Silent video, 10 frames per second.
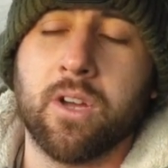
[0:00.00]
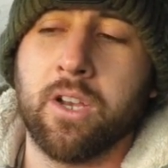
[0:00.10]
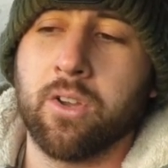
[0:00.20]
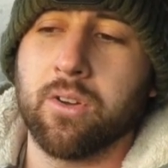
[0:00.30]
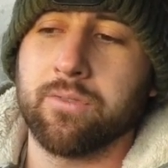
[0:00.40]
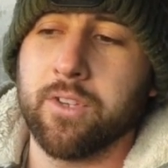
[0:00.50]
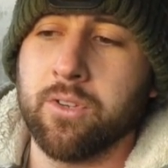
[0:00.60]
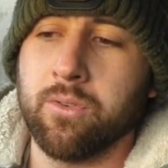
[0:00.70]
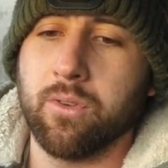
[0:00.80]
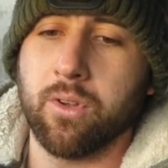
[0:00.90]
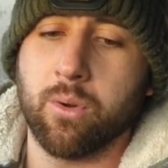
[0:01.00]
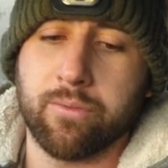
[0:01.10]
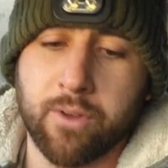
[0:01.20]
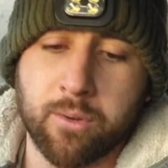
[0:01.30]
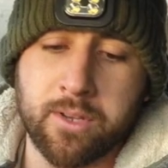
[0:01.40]
a lot of you who are
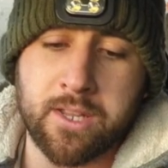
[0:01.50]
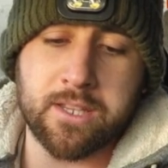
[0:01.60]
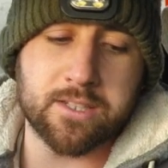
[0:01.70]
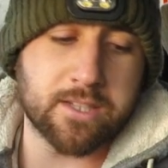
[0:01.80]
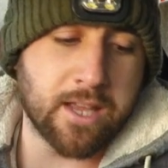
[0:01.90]
following this